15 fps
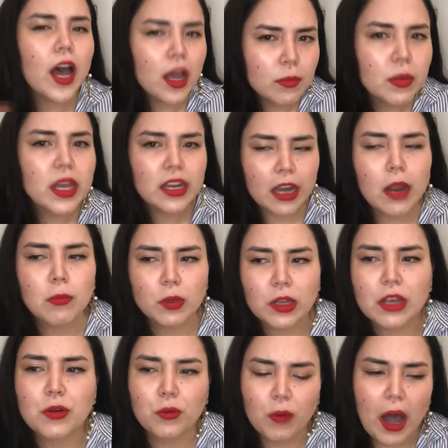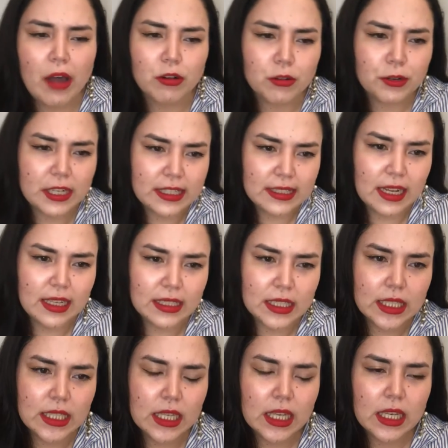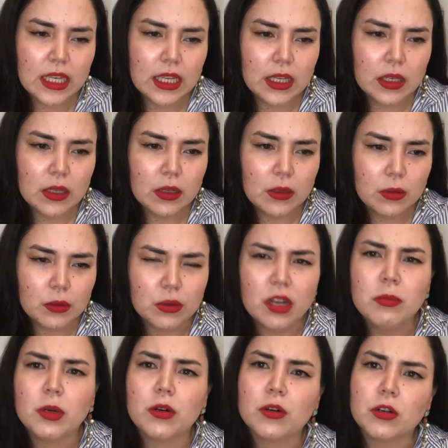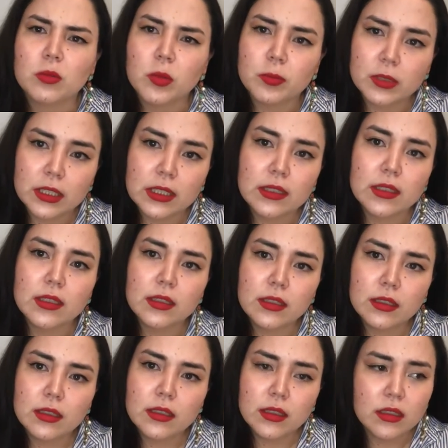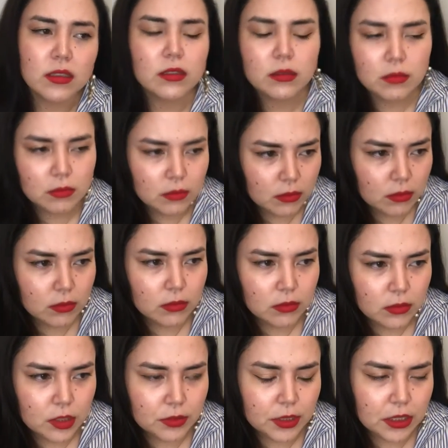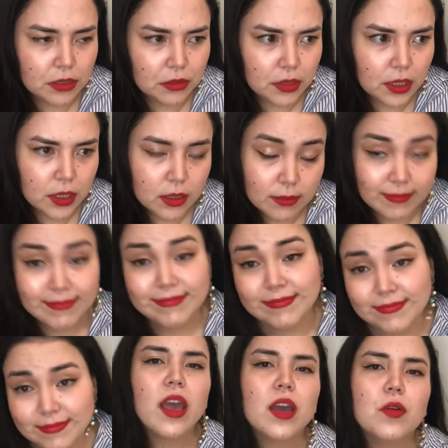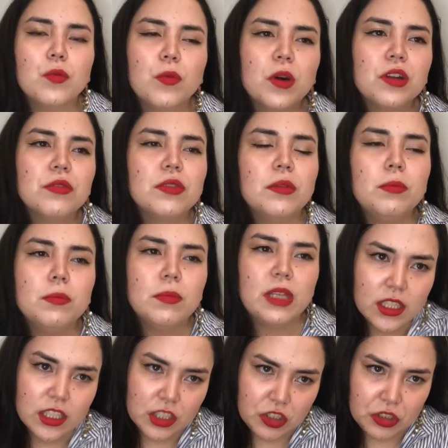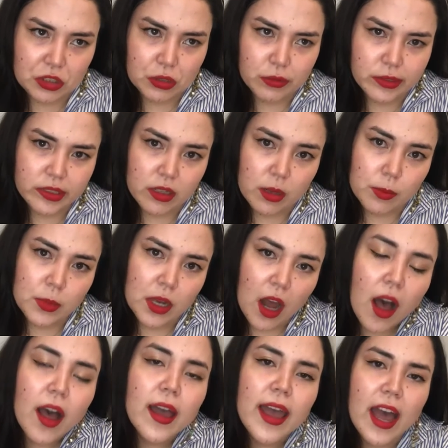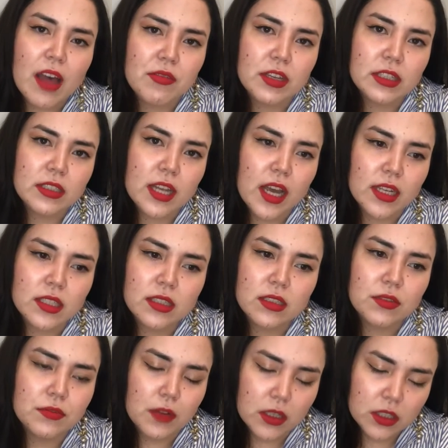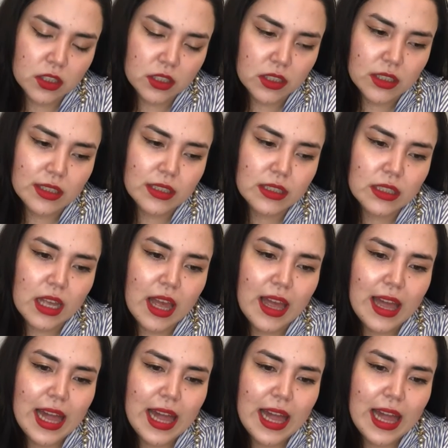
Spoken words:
I'm enabling while criticizing. Ooh, I'm a horrible person. I already know that. And one of the issues of not having text functions